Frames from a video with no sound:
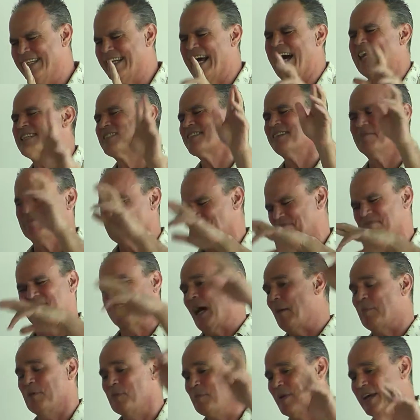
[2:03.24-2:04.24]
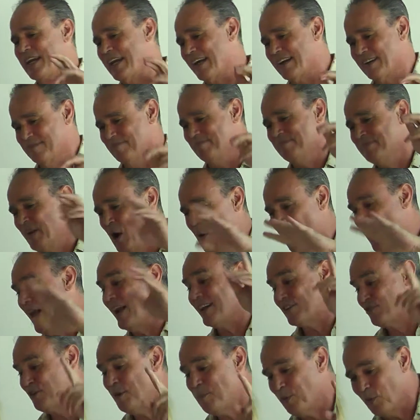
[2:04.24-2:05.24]
it has a double meaning.
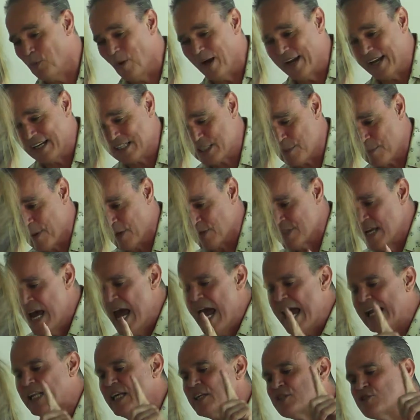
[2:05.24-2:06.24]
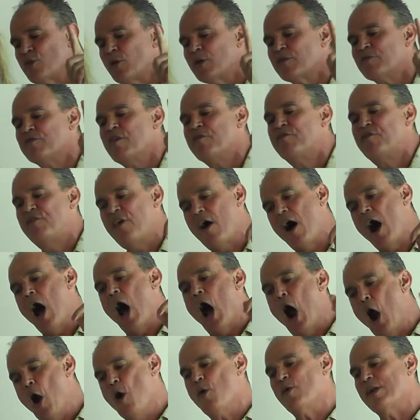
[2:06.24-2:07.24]
Well, triple one, I suppose. It does not
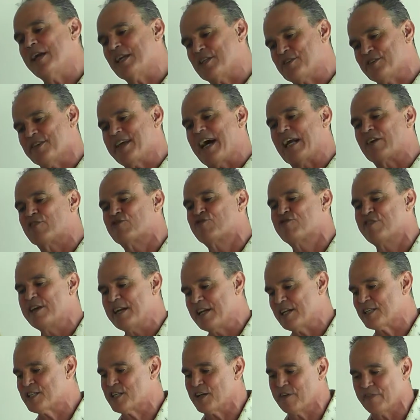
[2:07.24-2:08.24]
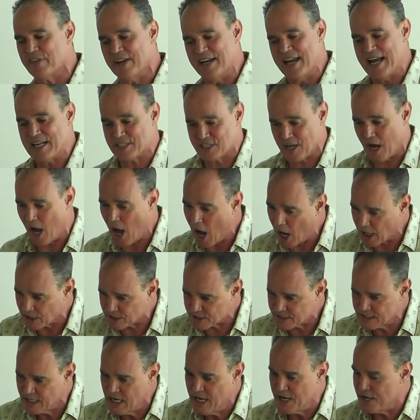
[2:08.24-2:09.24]
refer only to that trinity of the lesser
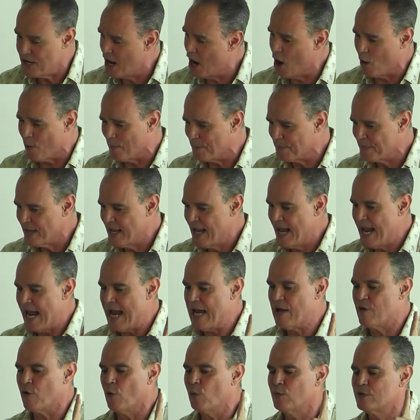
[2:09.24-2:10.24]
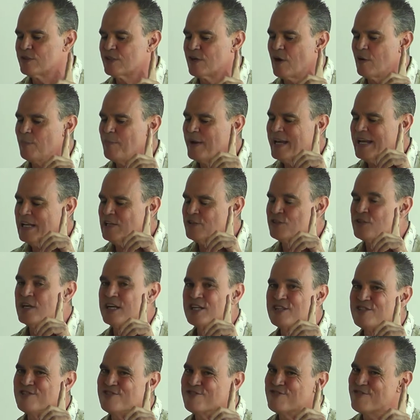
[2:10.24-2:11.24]
arts. No, it also means
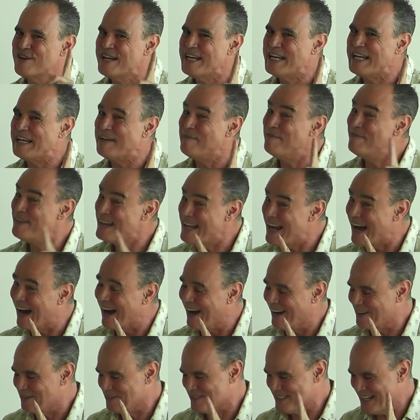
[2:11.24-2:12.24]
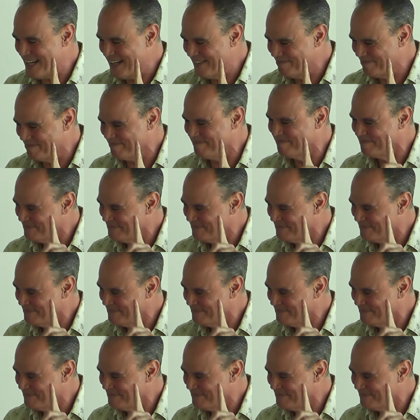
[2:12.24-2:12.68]
trivia, you see,